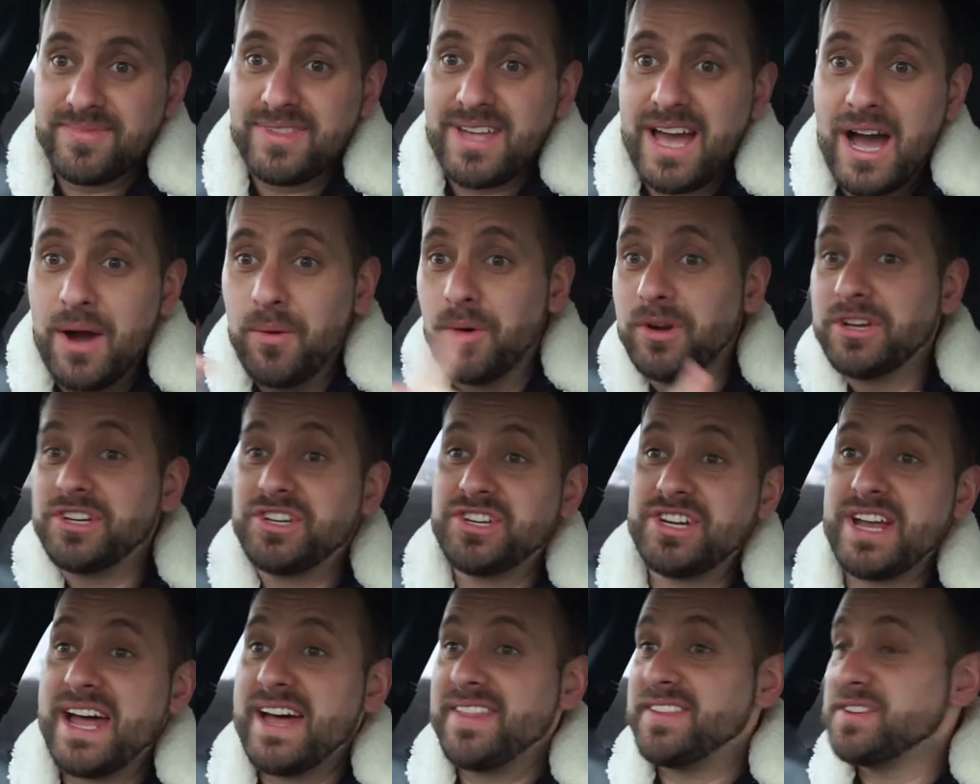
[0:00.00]
I want to
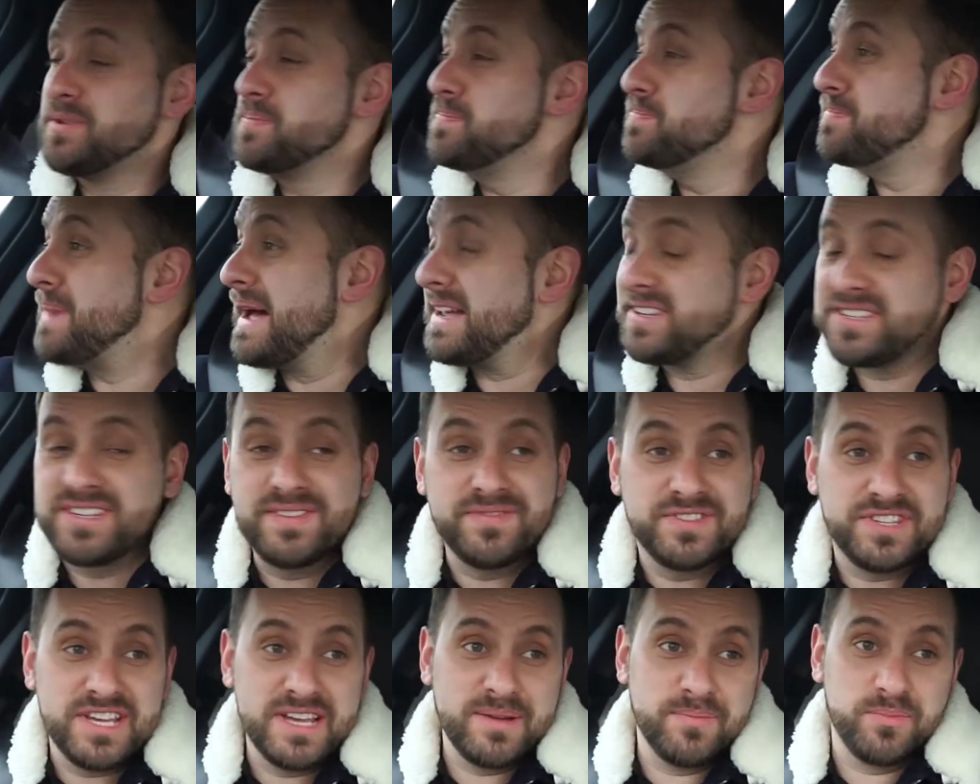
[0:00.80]
share this
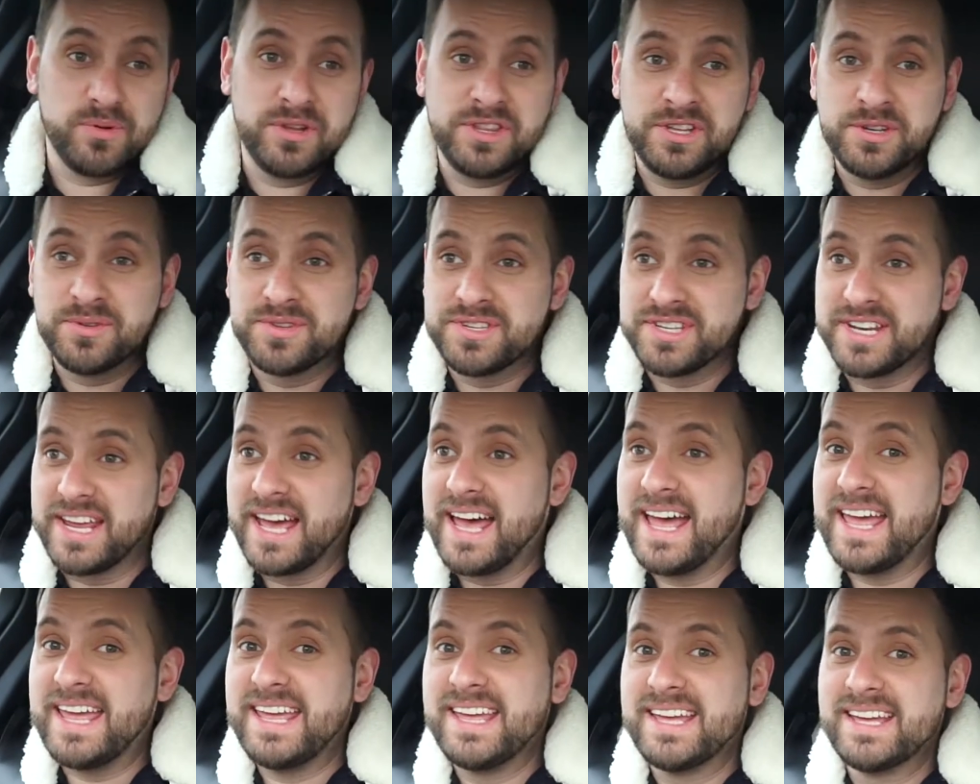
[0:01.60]
massive tip with you
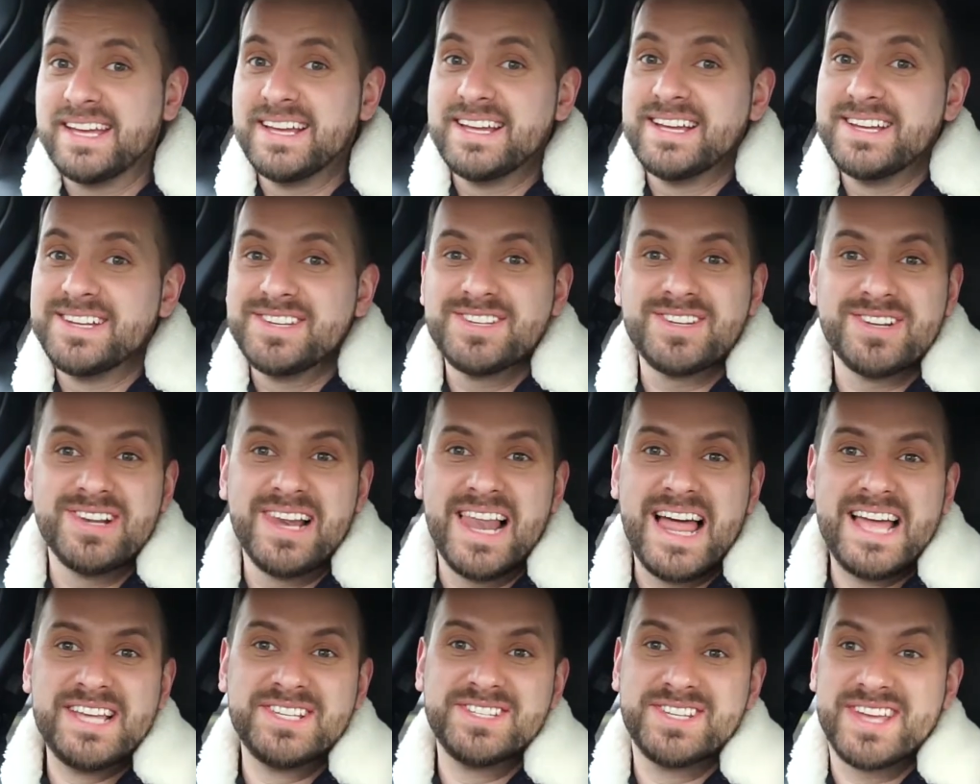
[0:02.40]
today, so
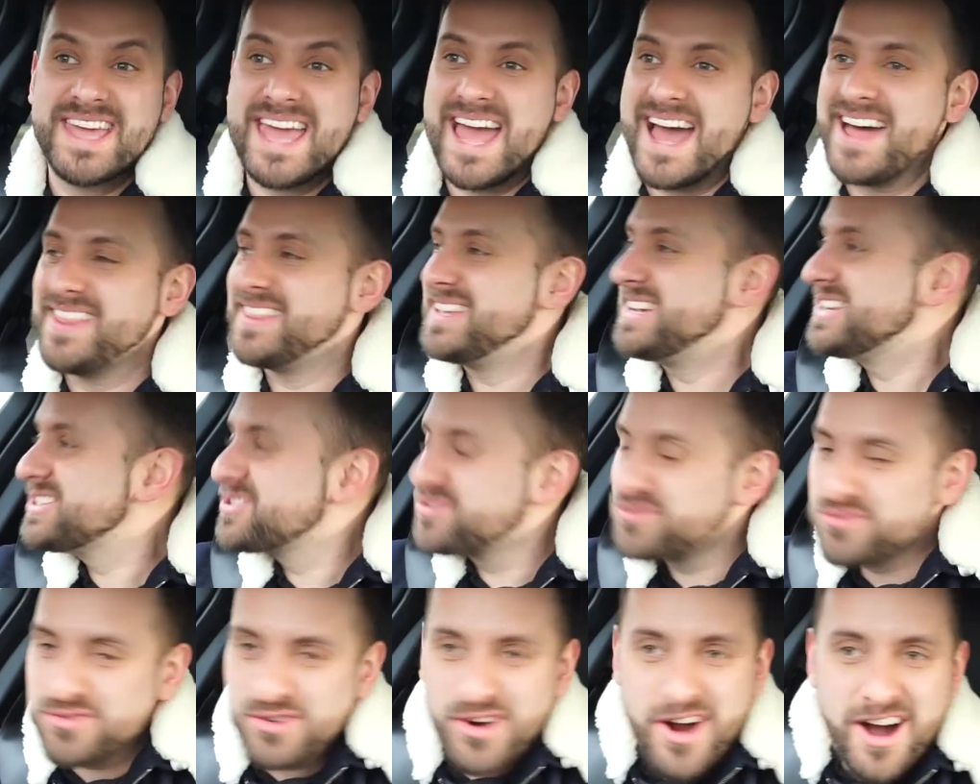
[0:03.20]
let's get
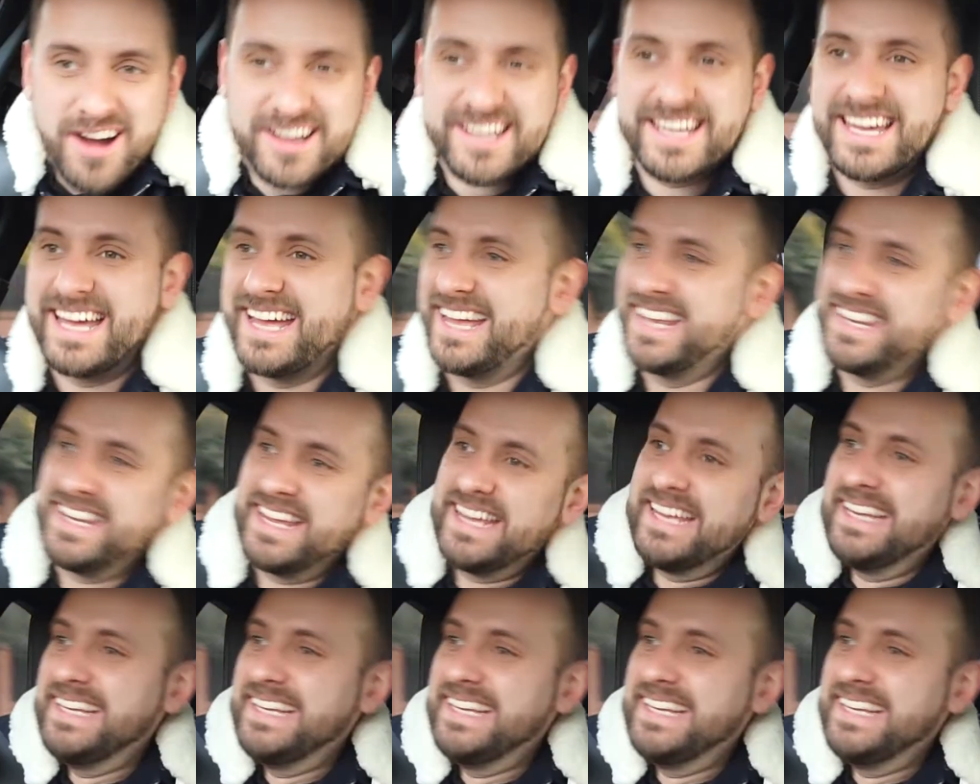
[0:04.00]
this rocking.